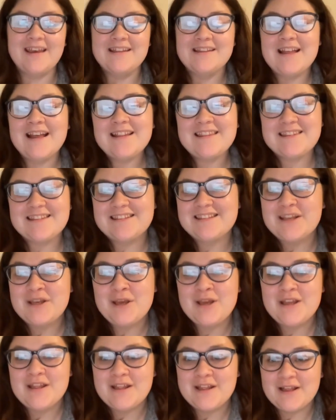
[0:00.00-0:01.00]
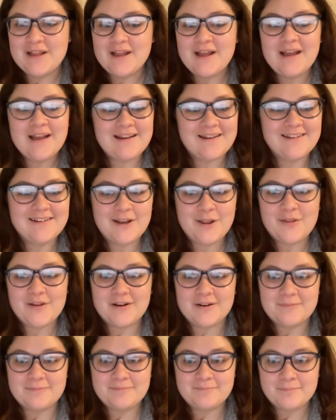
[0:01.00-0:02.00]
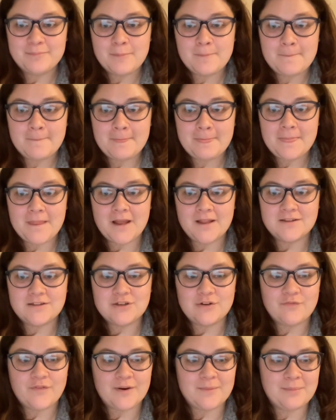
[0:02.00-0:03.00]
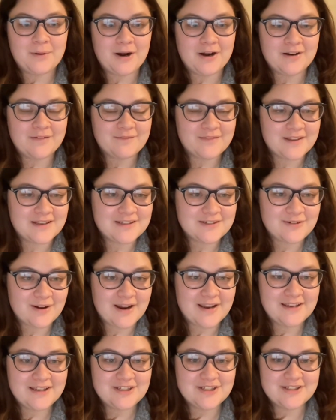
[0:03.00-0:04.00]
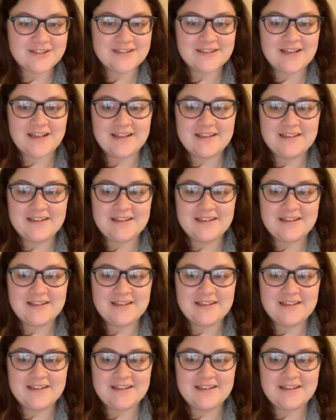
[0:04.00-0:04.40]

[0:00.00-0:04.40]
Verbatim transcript: And that's uh, another not so fun part of this, right? You just